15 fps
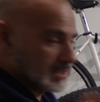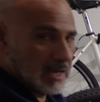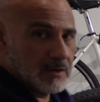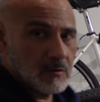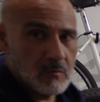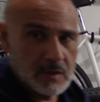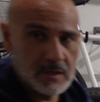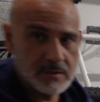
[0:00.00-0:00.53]
I
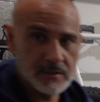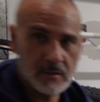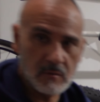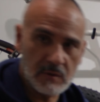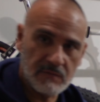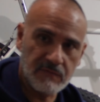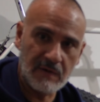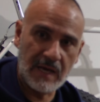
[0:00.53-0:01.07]
don't want to deal
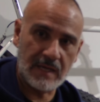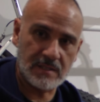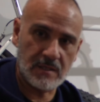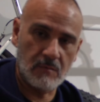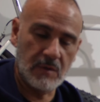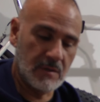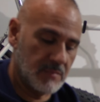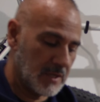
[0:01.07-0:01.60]
with flats. I
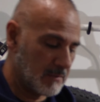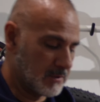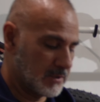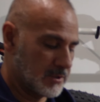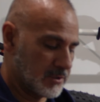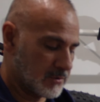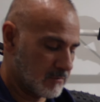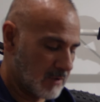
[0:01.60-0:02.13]
want to be able to
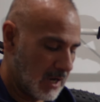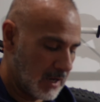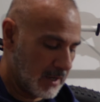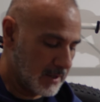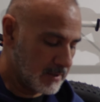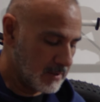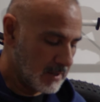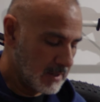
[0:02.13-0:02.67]
just
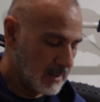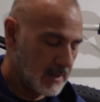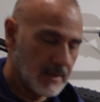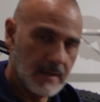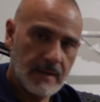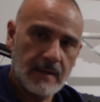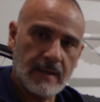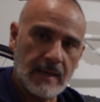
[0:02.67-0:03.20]
ride
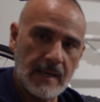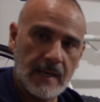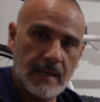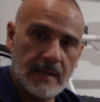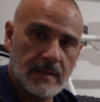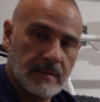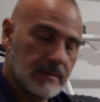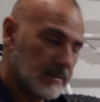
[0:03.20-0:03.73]

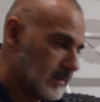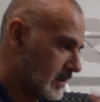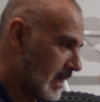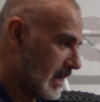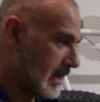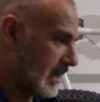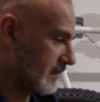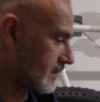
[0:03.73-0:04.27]
and
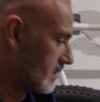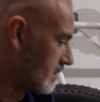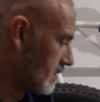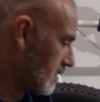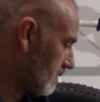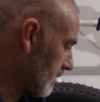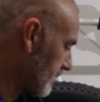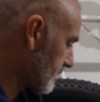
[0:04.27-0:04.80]
not have to
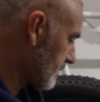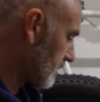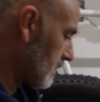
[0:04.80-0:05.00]
deal with,